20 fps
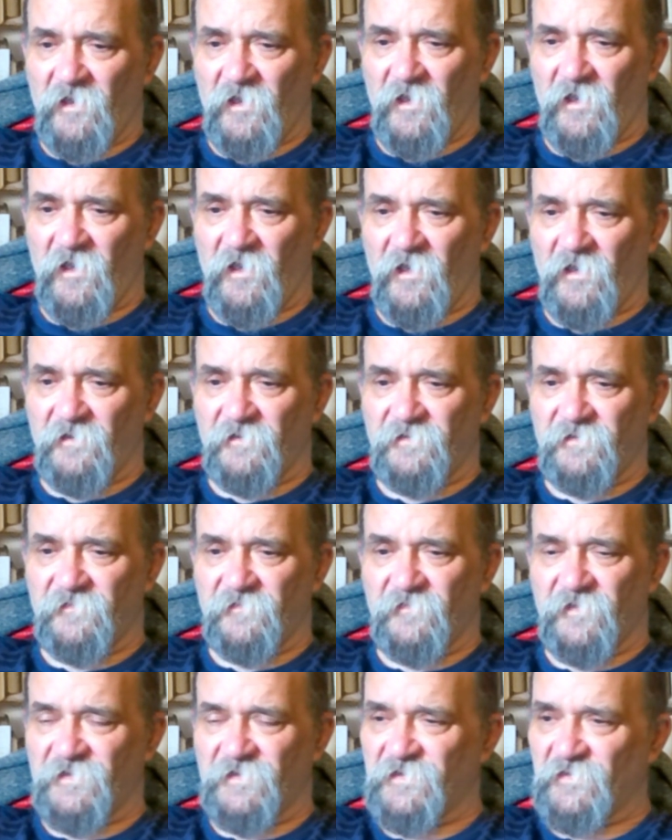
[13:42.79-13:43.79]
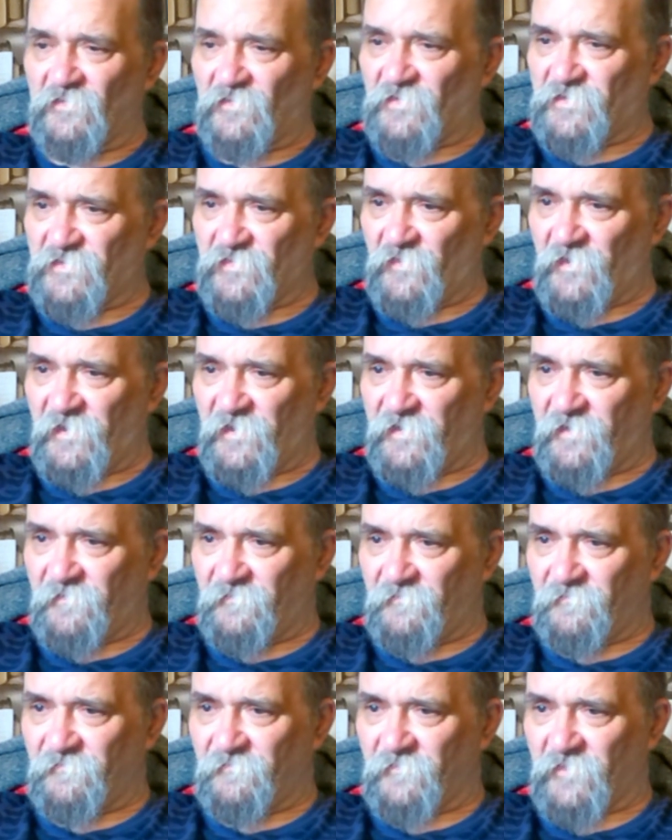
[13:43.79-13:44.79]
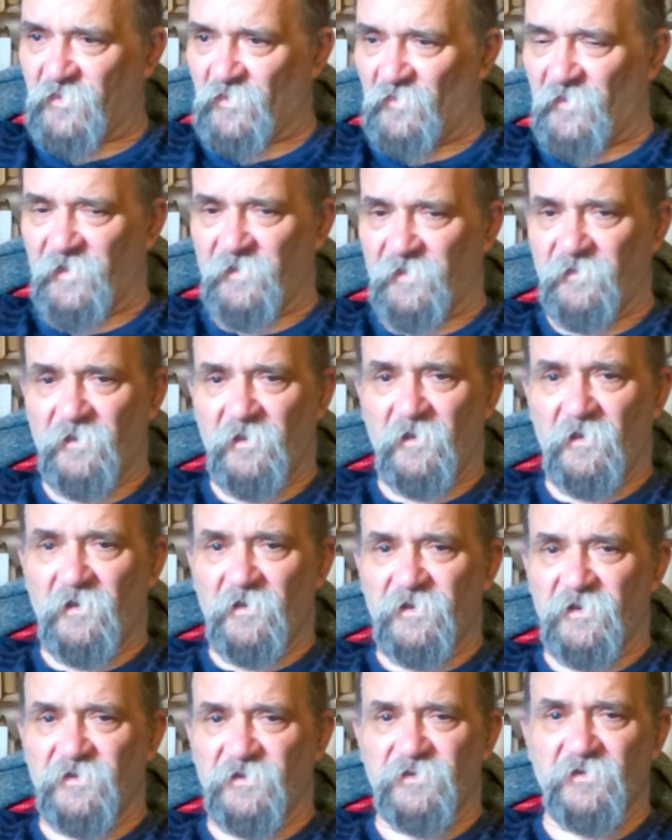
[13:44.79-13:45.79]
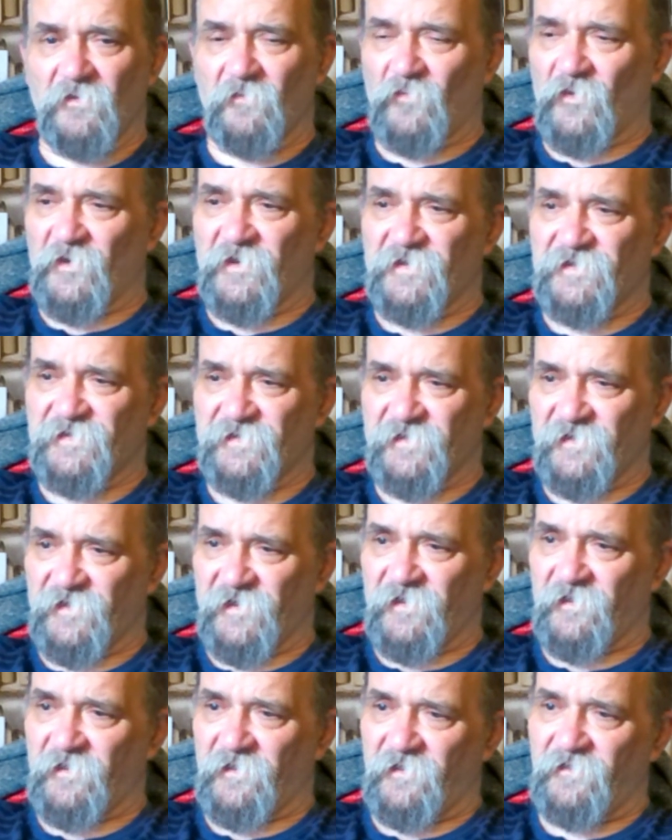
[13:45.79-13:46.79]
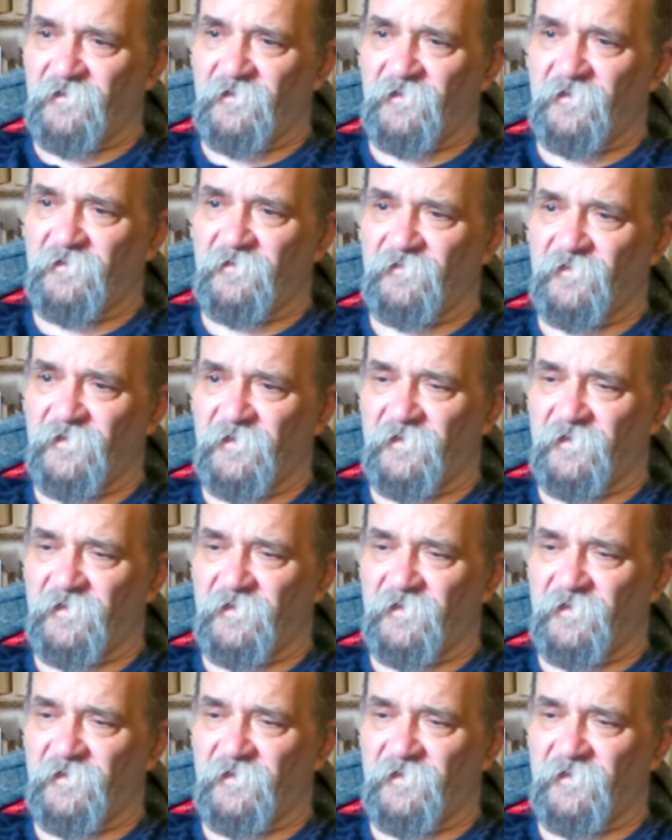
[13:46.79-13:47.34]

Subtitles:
and there's no trade going, you don't want it sitting